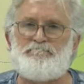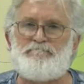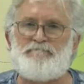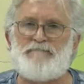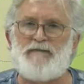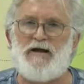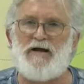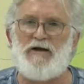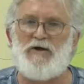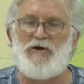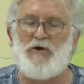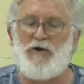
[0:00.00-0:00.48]

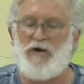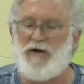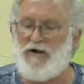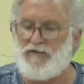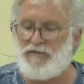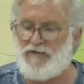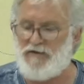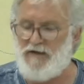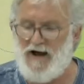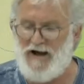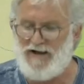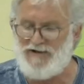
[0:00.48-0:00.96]

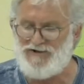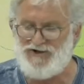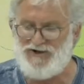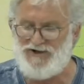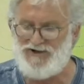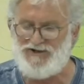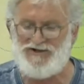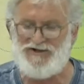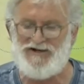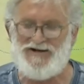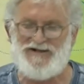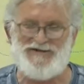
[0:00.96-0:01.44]
It's not
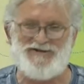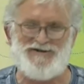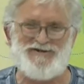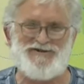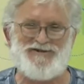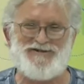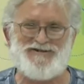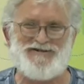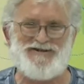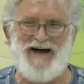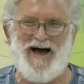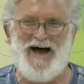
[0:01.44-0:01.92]
just a
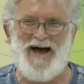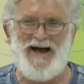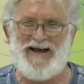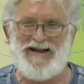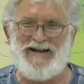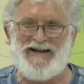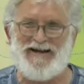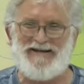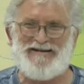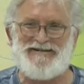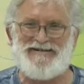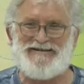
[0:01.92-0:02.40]

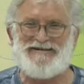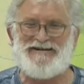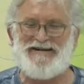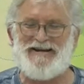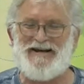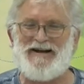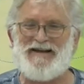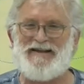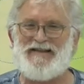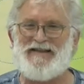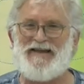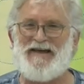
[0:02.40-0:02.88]

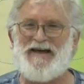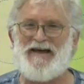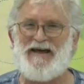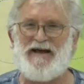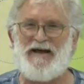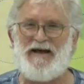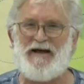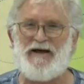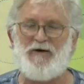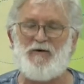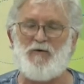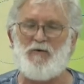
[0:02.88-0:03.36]
stylistic
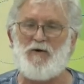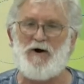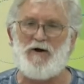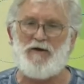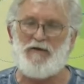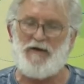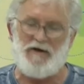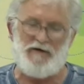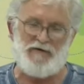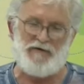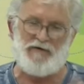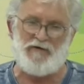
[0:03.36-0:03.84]
thing where
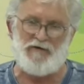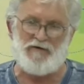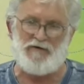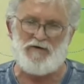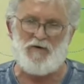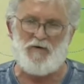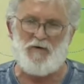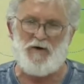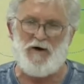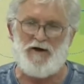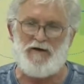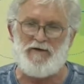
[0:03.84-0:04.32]
this is
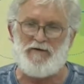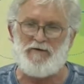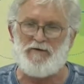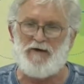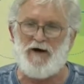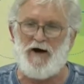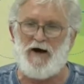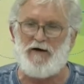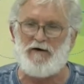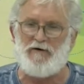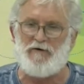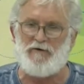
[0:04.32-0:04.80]
the way the
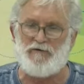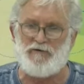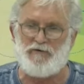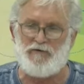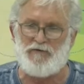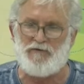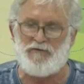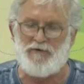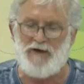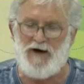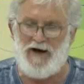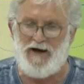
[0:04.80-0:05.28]
writers
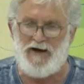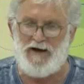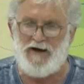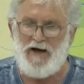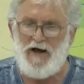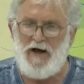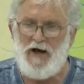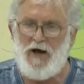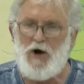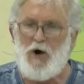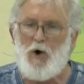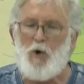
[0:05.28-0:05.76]
write.
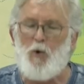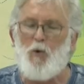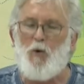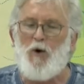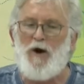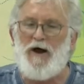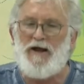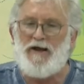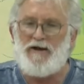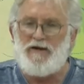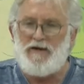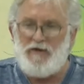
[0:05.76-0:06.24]

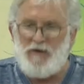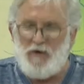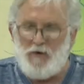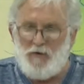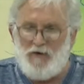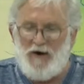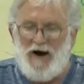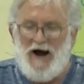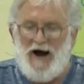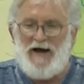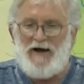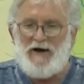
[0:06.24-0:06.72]
When the
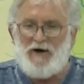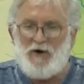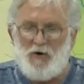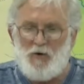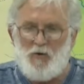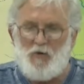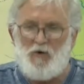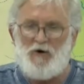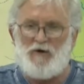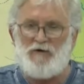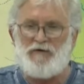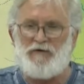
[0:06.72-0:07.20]
writer
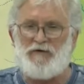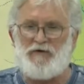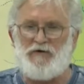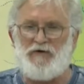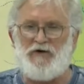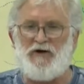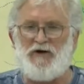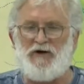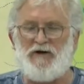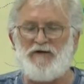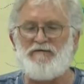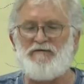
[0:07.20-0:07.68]
wants to
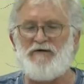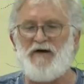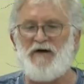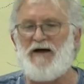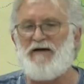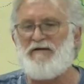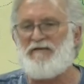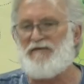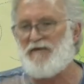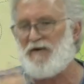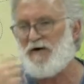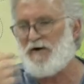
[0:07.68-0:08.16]

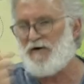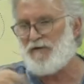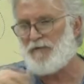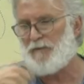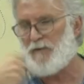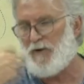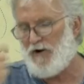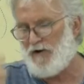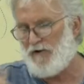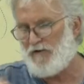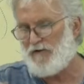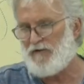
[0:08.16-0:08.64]
convey first
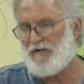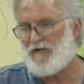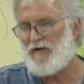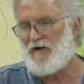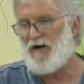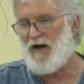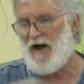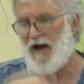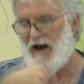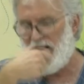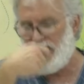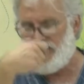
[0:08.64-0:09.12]

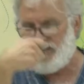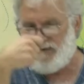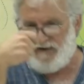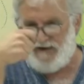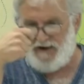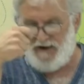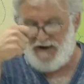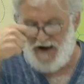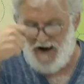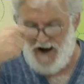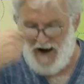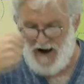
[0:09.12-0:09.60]
person, as
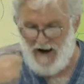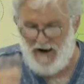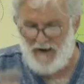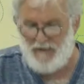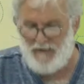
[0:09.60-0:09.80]
in I am